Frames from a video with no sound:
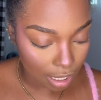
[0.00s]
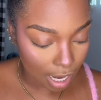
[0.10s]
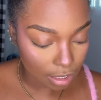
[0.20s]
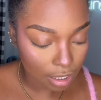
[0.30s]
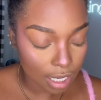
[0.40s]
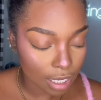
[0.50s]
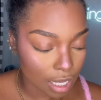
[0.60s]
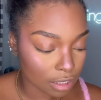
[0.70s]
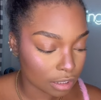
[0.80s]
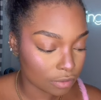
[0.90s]
I think I
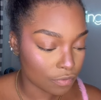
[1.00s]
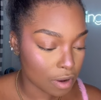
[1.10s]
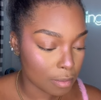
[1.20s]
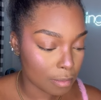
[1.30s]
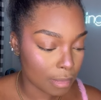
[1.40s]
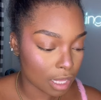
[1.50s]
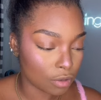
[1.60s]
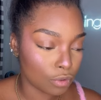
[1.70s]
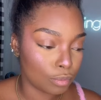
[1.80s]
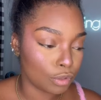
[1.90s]
got this from my
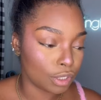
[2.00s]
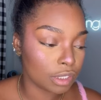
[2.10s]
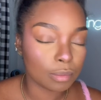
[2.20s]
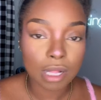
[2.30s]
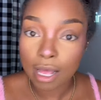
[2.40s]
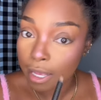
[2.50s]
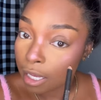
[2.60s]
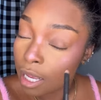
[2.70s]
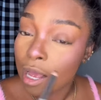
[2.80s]
local beauty supply,